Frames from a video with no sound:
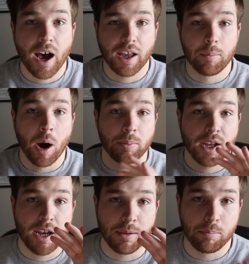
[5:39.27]
I am
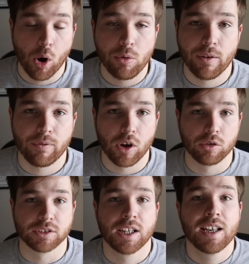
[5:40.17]
updating both of
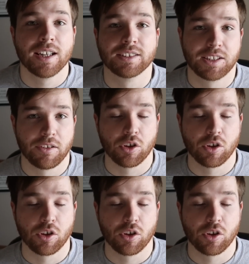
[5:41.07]
those inside